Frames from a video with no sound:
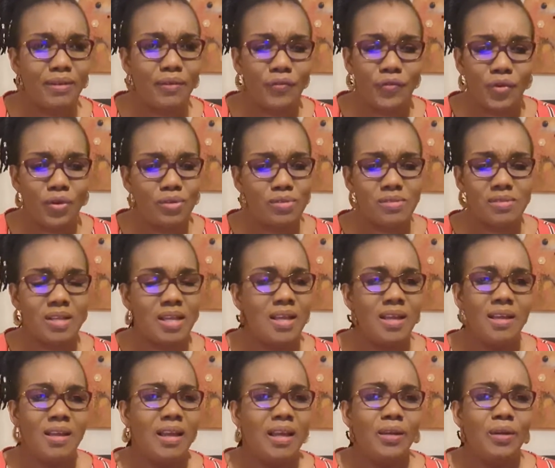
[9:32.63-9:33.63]
Of course,
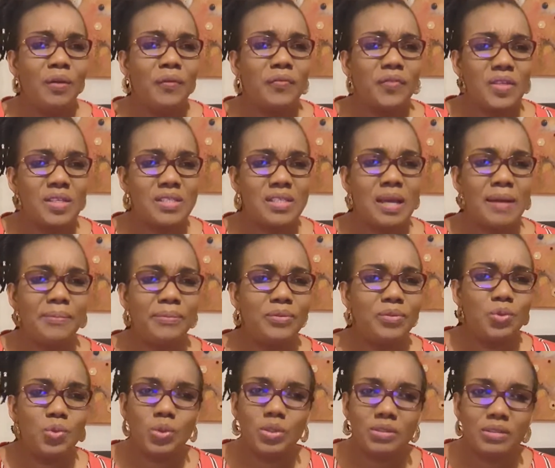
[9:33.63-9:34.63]
a lot of things
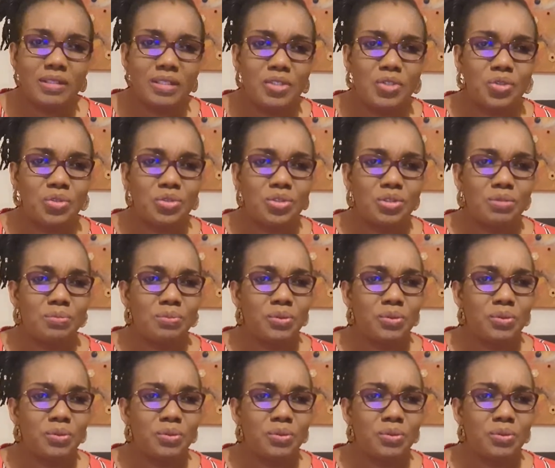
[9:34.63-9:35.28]
happen during relationship,